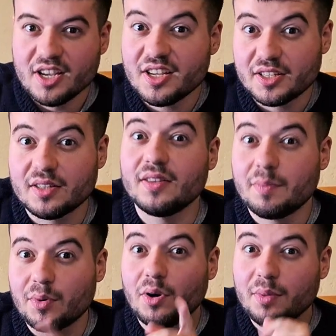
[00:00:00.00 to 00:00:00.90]
Yes, they
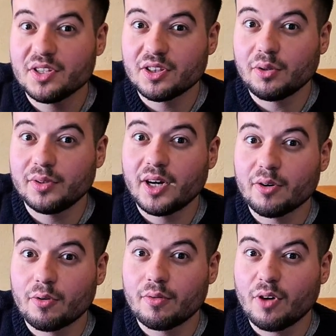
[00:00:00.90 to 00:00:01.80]
probably slowed
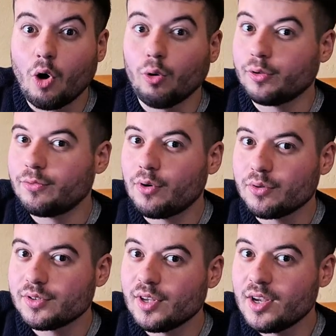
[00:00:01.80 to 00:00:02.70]
down our old
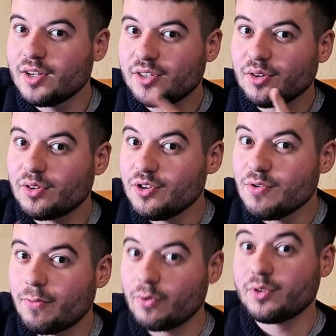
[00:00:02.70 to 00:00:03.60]
phones, so the
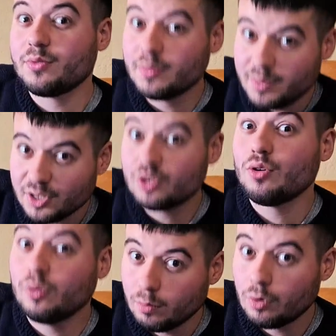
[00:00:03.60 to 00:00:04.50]
new phones will be
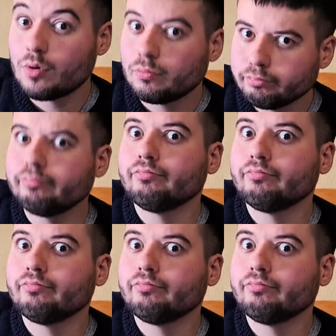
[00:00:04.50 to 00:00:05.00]
sold more.